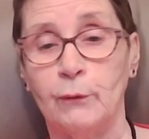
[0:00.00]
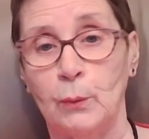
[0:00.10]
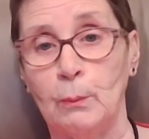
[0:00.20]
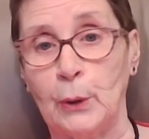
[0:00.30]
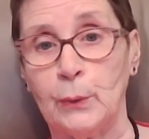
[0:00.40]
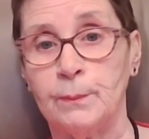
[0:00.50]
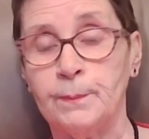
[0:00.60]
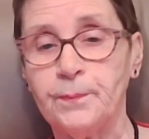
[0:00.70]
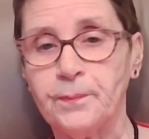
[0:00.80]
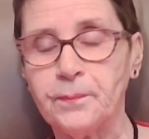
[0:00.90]
fruit bowl.
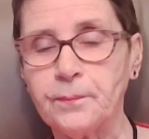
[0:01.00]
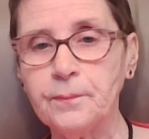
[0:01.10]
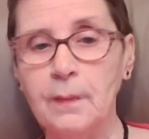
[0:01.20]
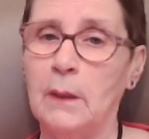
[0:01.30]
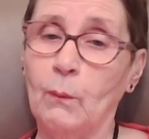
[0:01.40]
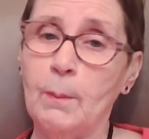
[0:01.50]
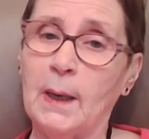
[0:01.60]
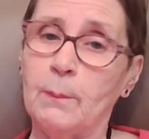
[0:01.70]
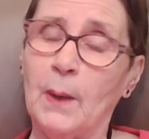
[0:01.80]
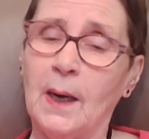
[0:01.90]
We
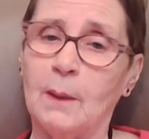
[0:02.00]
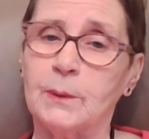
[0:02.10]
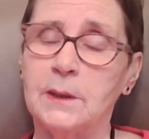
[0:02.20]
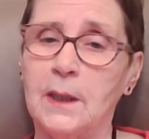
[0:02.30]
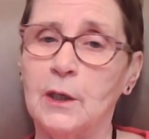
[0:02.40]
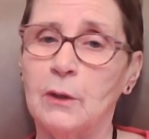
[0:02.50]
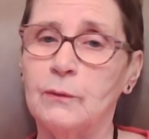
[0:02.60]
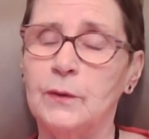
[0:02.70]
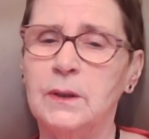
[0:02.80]
might perhaps think of